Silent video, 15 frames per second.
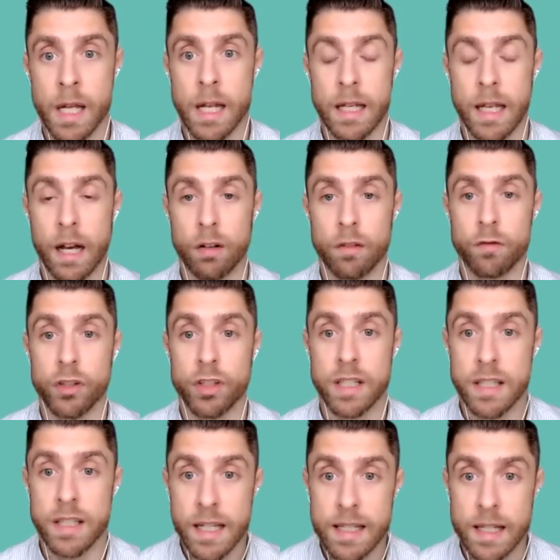Now, for
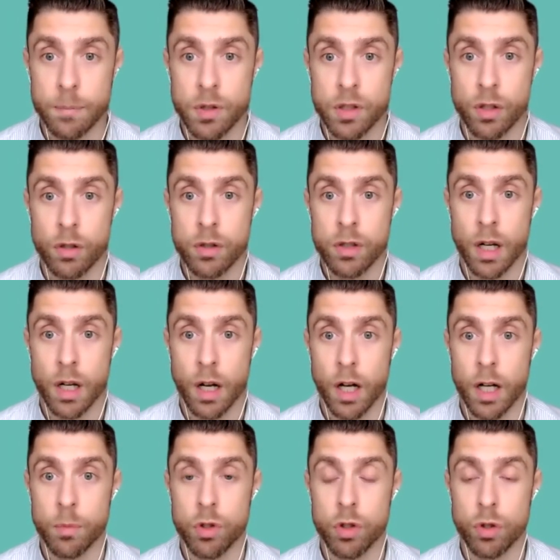today's episode,
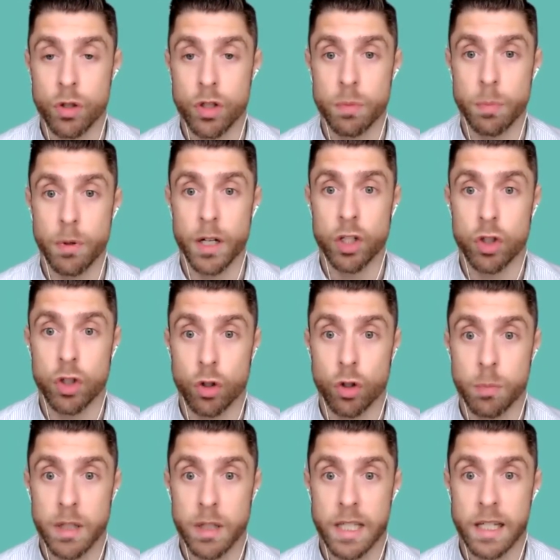I'm joined by John
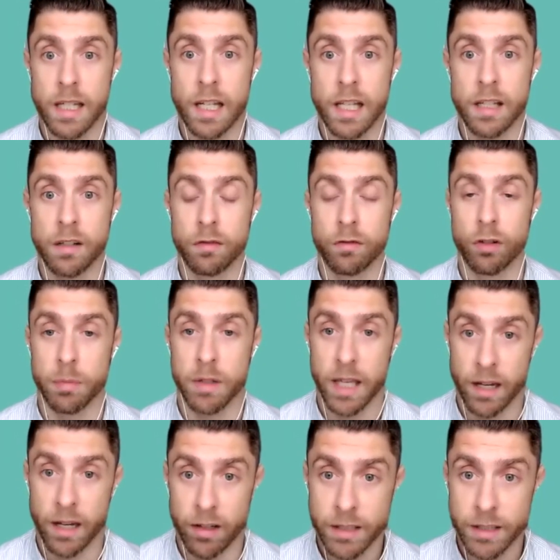McKinley from
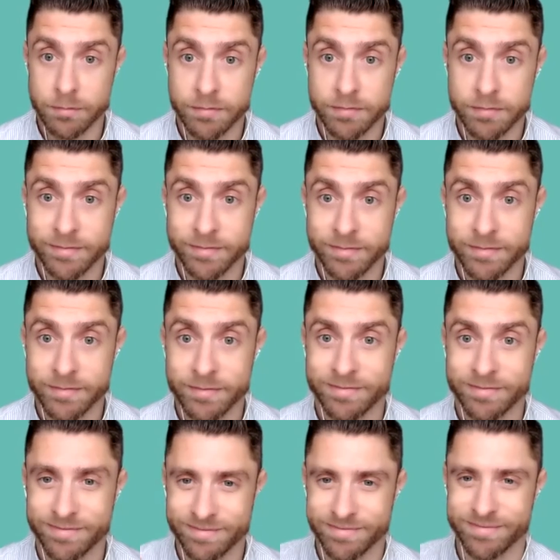Carey.
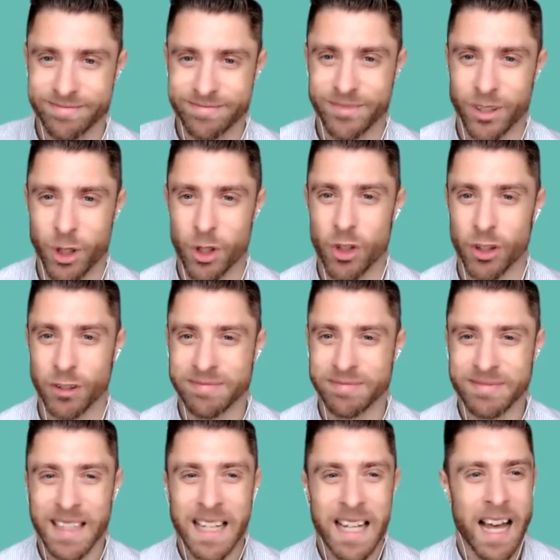Morning, John.
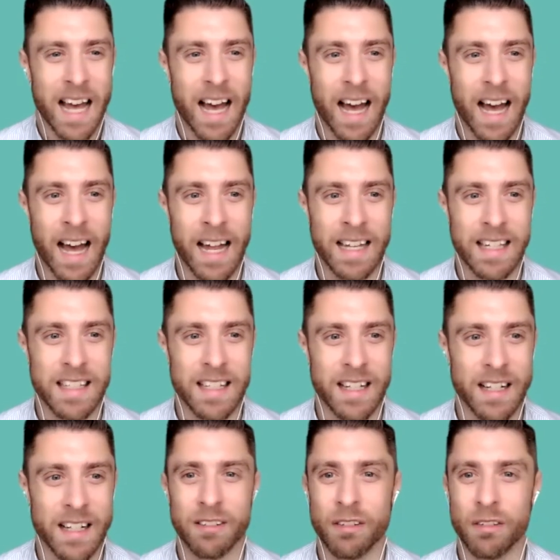And
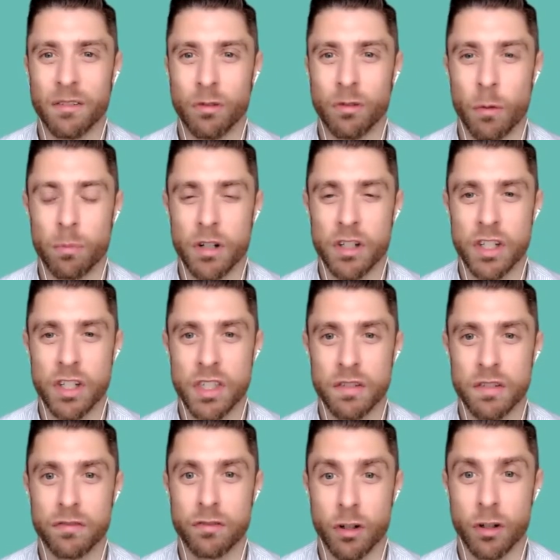Rob Richards
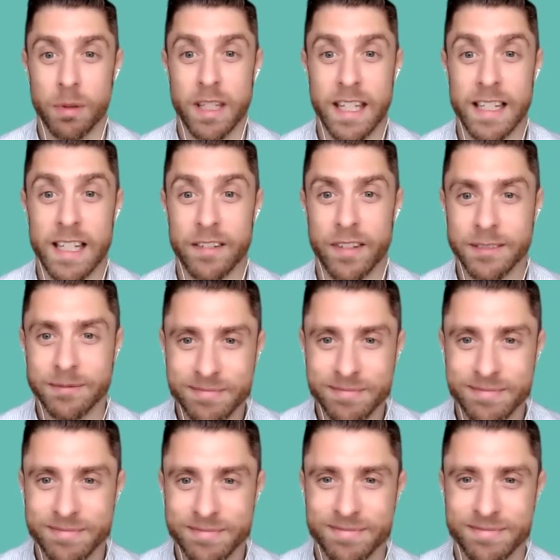from Key Living.
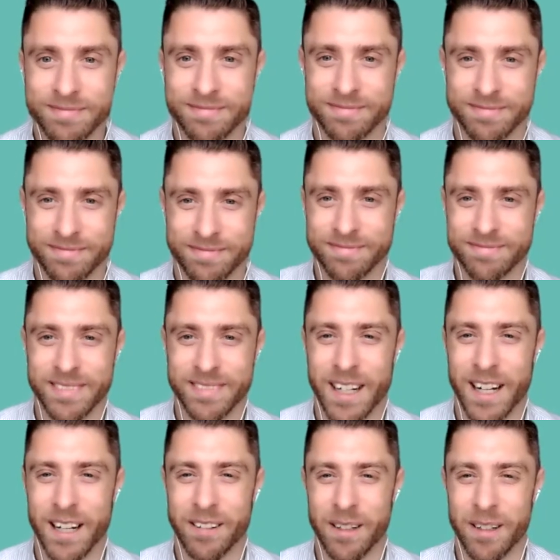
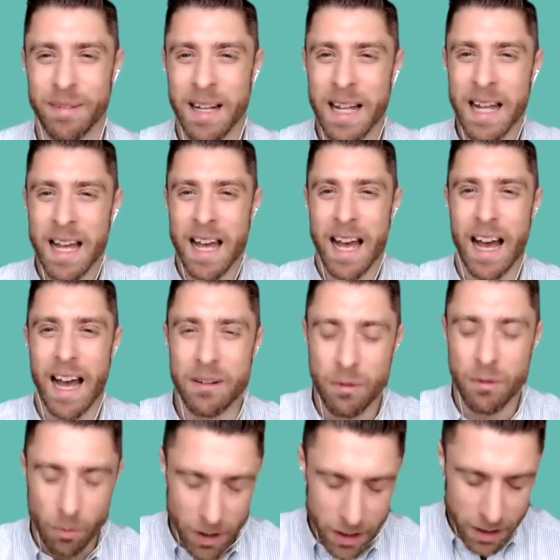Hi, Rob. And
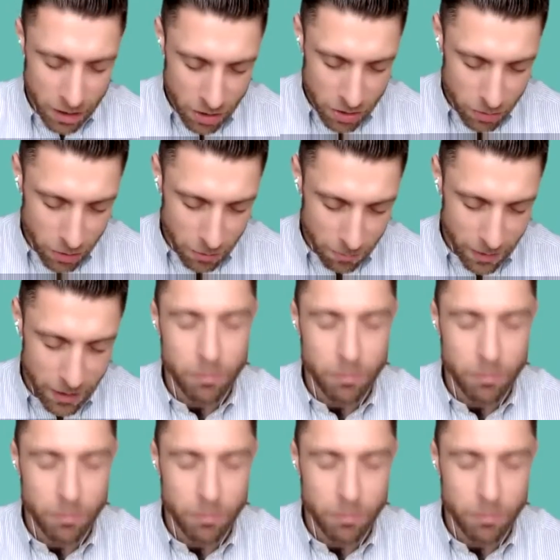we're going to talk about